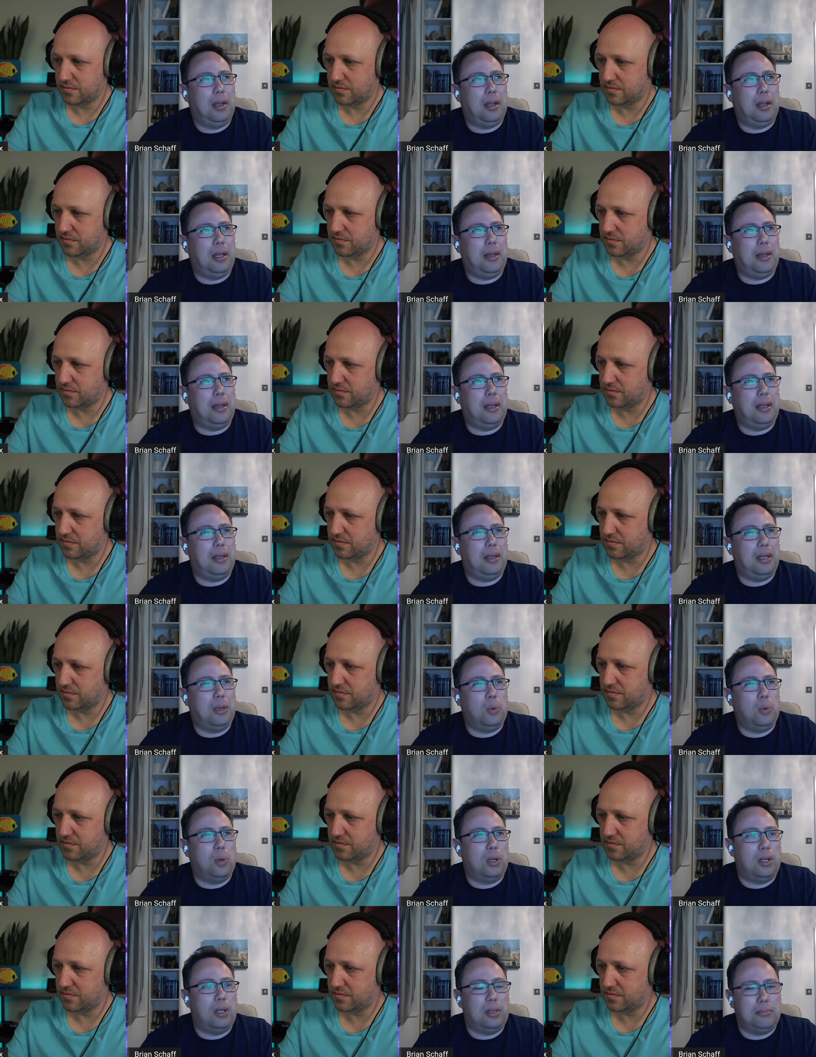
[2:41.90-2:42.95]
Speaker 1: and then they
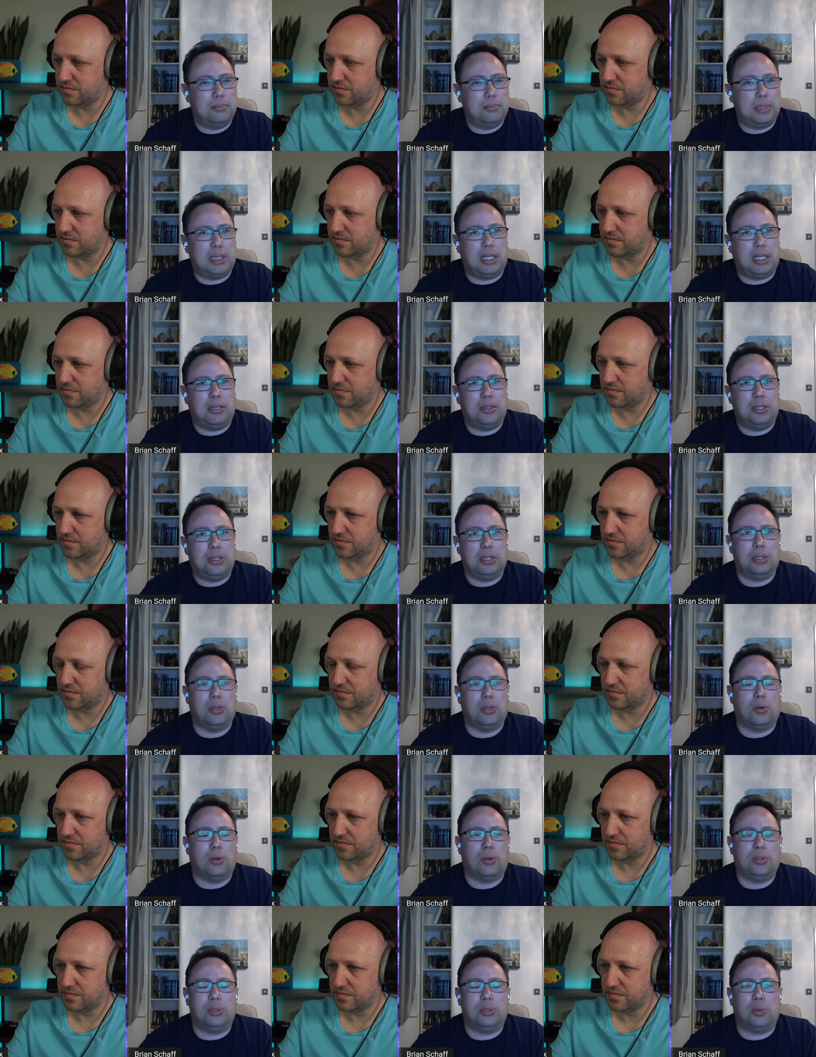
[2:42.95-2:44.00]
were sent
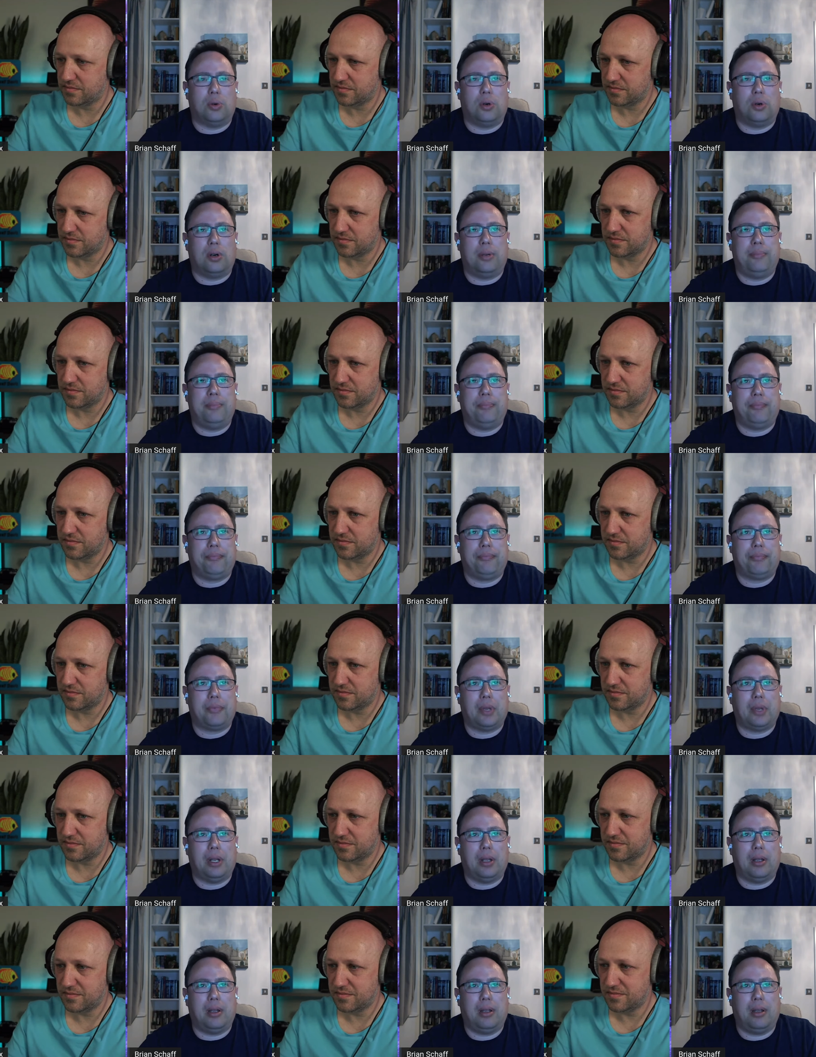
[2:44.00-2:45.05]
to to Ora
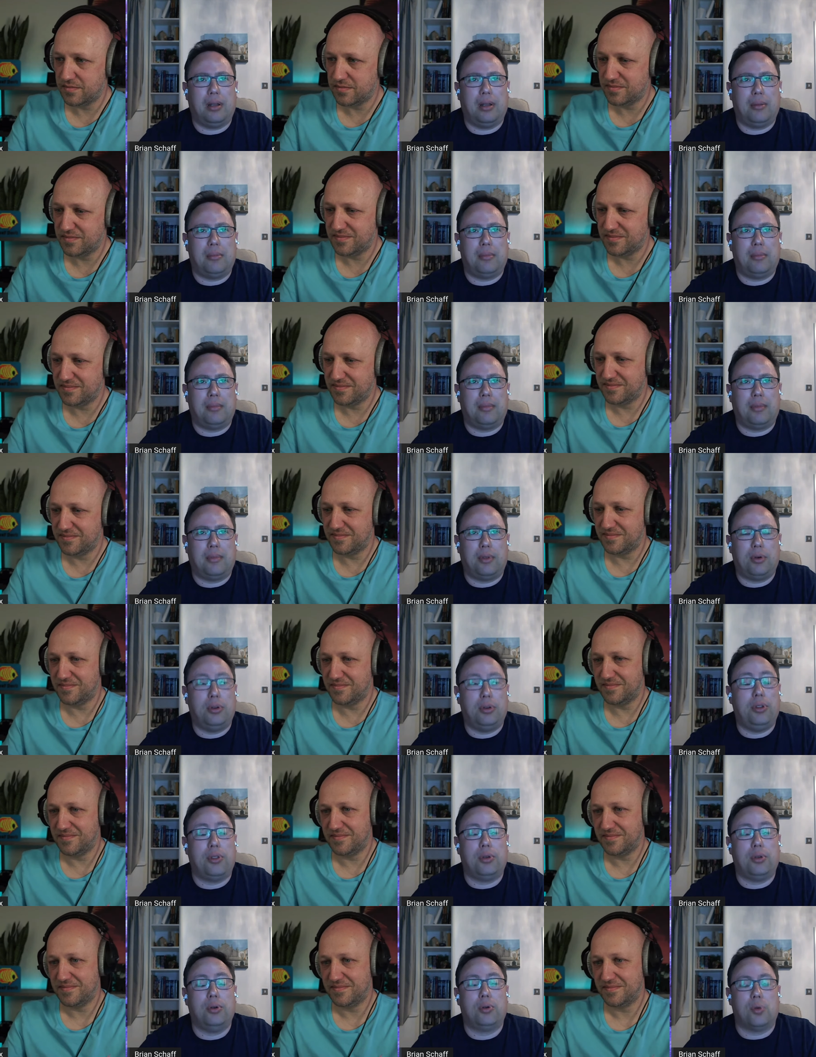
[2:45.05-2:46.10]
um, through
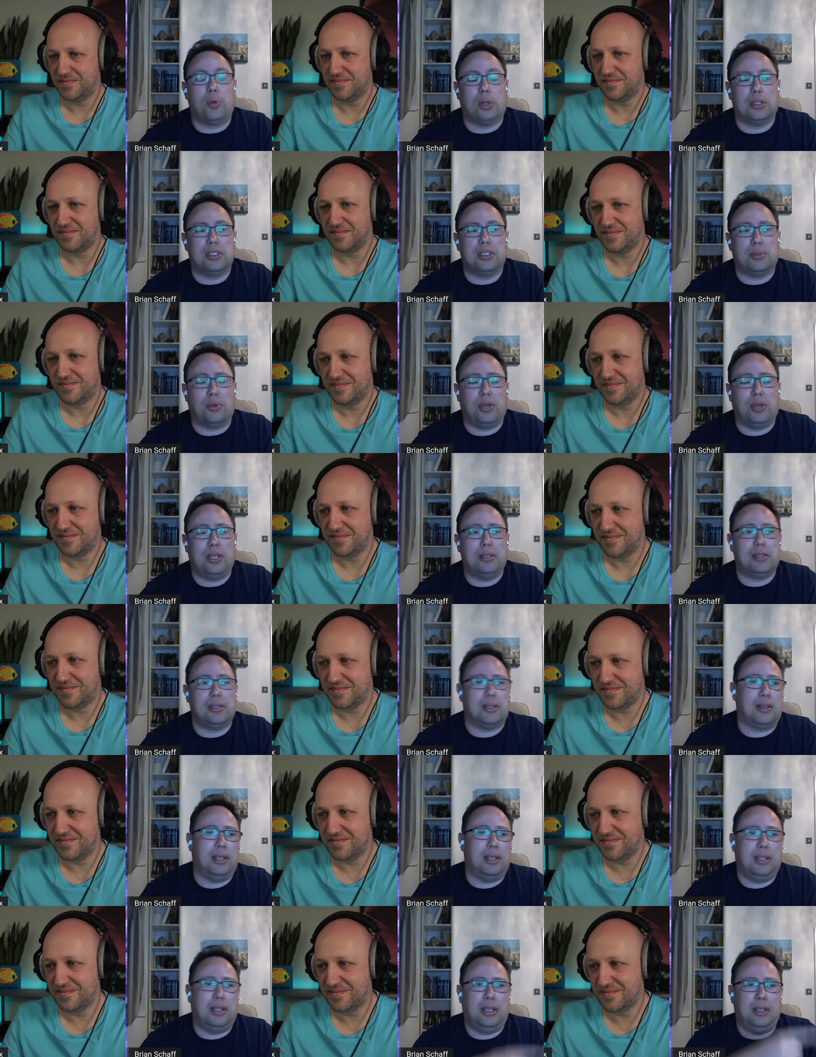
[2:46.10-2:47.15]
through Quality Marine,
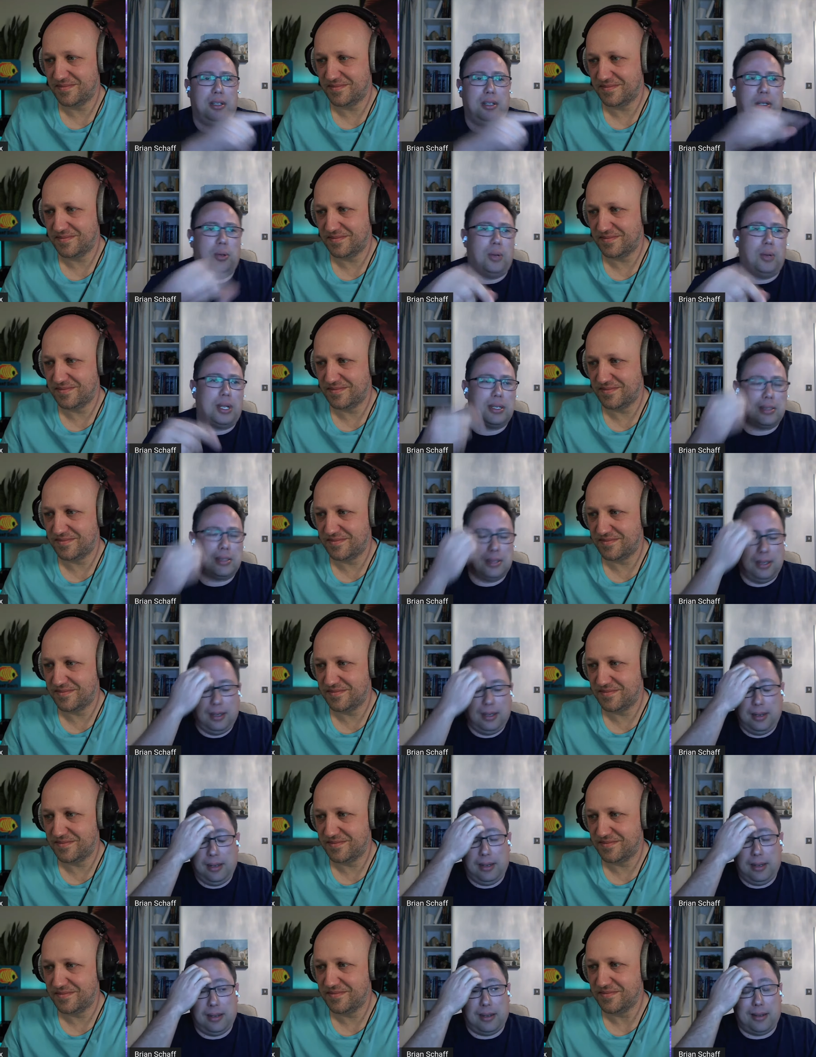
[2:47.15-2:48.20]
so in, in the US,
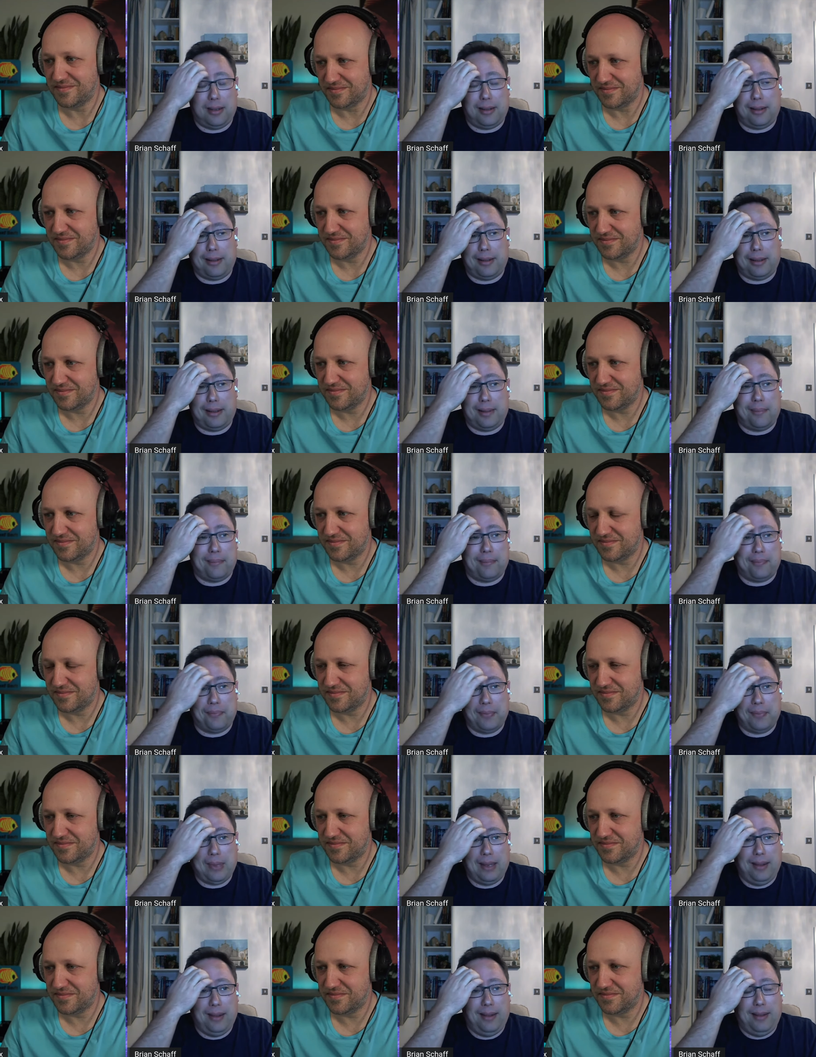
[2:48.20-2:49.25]
um,
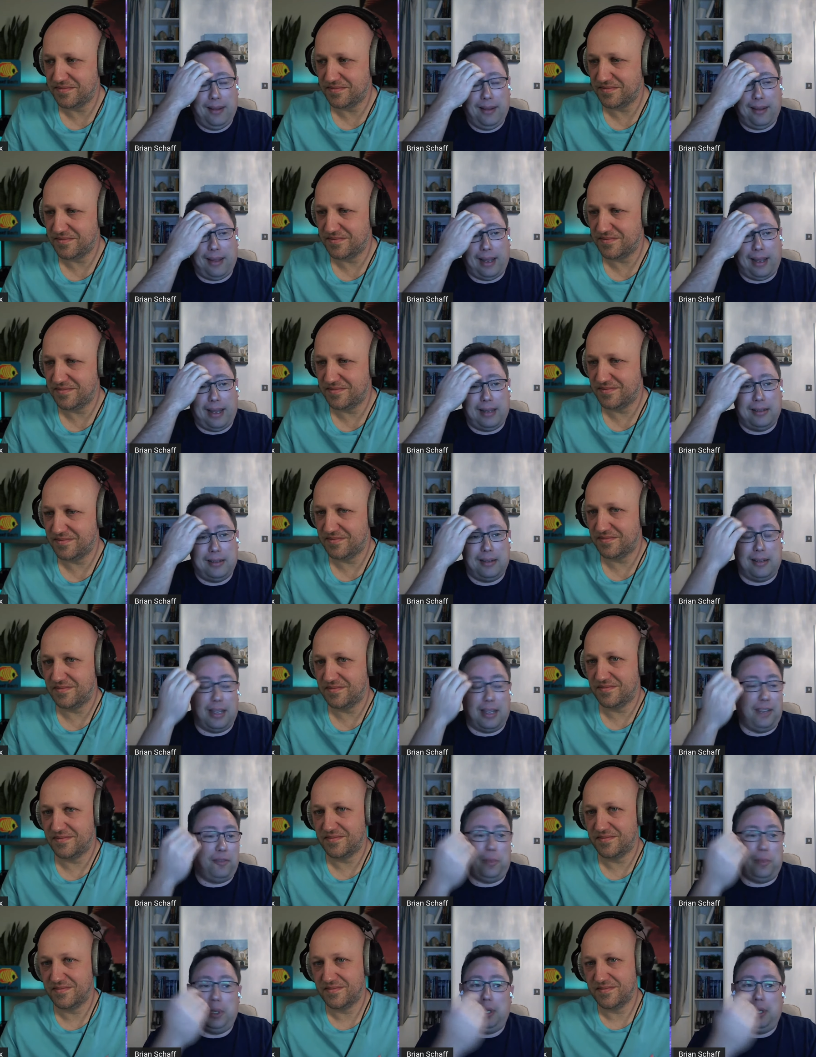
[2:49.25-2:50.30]
and
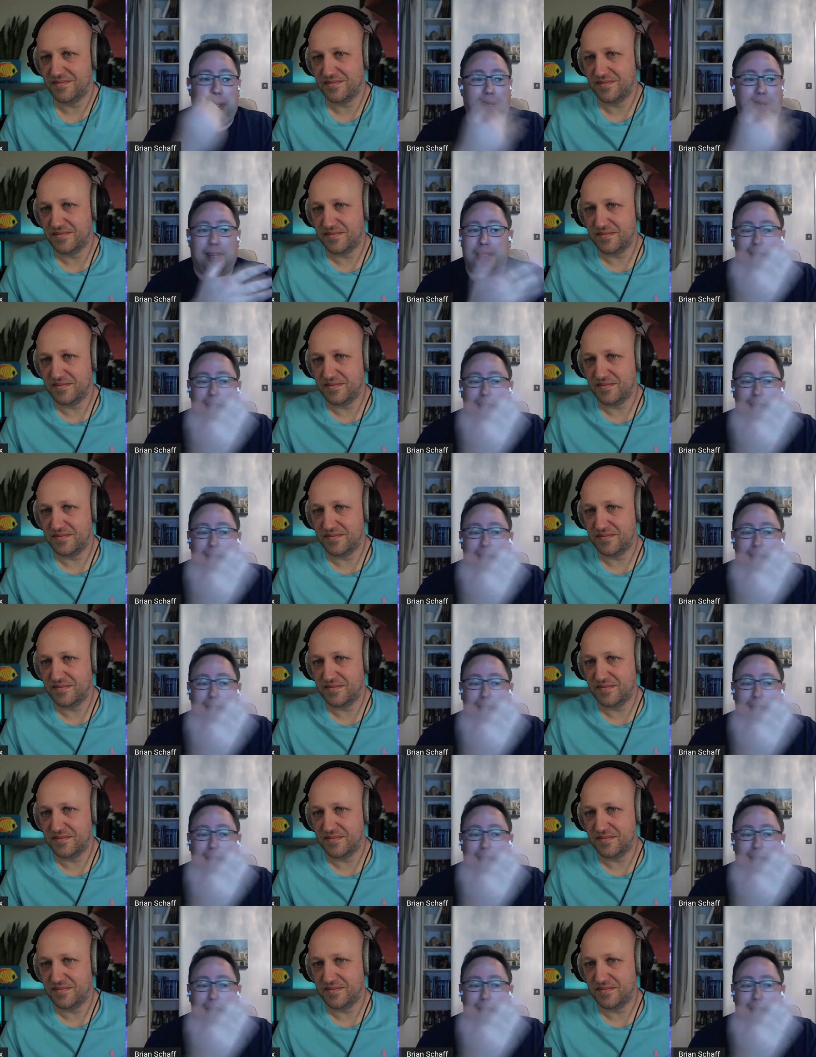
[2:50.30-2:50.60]
they've been there